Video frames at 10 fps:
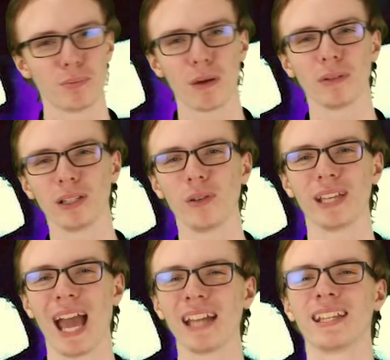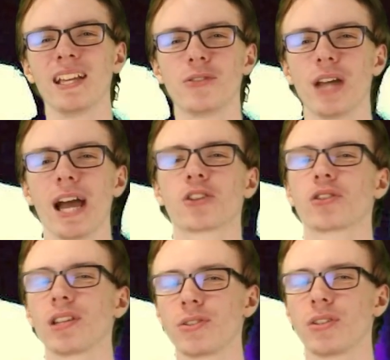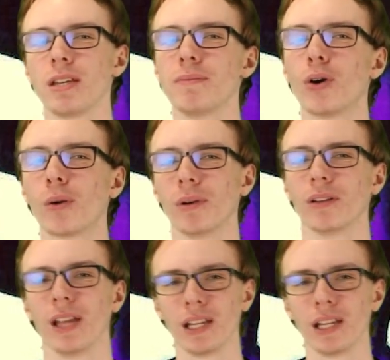He probably only had kids to actually seem normal,